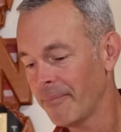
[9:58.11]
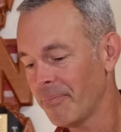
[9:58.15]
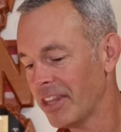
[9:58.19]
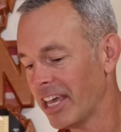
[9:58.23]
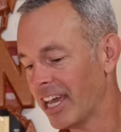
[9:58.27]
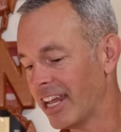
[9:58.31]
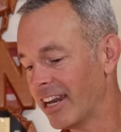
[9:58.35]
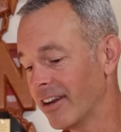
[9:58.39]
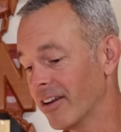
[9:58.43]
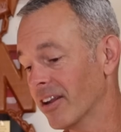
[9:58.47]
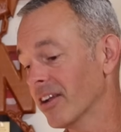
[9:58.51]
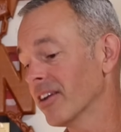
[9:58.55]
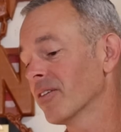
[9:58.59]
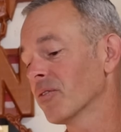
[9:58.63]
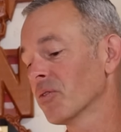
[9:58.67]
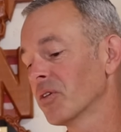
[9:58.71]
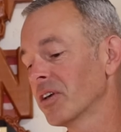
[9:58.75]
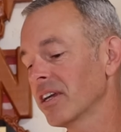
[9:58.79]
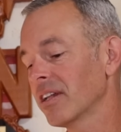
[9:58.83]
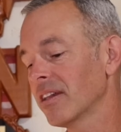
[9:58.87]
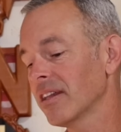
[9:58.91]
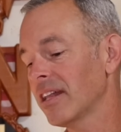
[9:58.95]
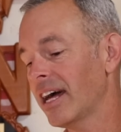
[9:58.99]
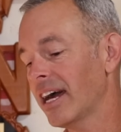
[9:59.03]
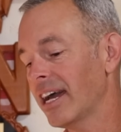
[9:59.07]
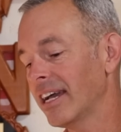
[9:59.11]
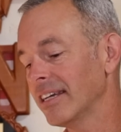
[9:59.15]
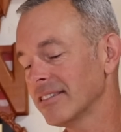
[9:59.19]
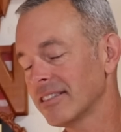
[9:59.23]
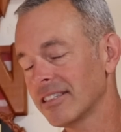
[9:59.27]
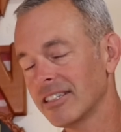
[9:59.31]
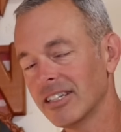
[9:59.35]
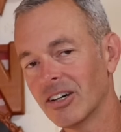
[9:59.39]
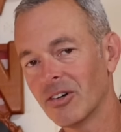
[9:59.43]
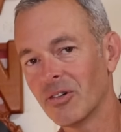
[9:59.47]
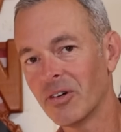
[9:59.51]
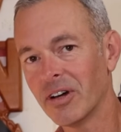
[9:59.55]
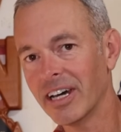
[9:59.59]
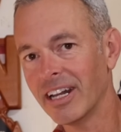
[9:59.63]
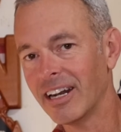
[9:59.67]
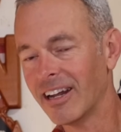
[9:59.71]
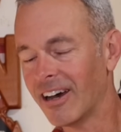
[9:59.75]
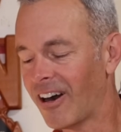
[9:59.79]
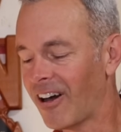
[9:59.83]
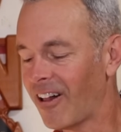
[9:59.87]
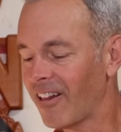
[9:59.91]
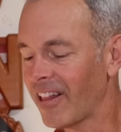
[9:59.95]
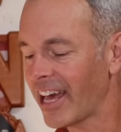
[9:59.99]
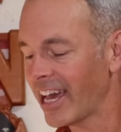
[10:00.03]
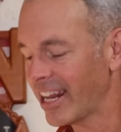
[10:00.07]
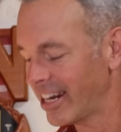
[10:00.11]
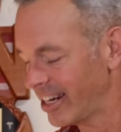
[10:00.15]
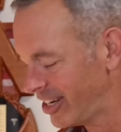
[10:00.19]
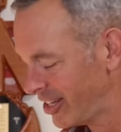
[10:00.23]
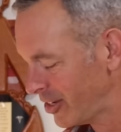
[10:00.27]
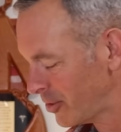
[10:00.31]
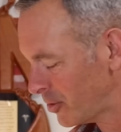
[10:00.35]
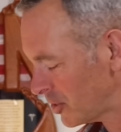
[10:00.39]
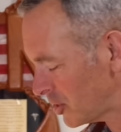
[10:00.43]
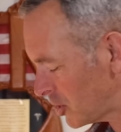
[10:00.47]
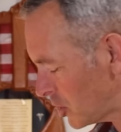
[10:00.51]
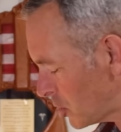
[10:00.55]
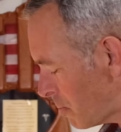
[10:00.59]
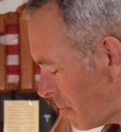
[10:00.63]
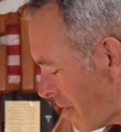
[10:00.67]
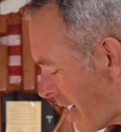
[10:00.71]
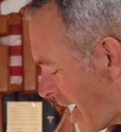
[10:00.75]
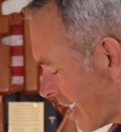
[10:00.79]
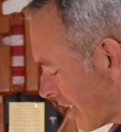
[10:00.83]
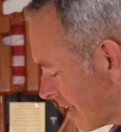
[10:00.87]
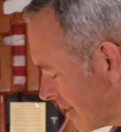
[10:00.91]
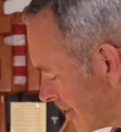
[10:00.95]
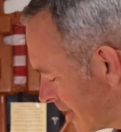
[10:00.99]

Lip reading: and realize, you know what, all I had to do was just pack a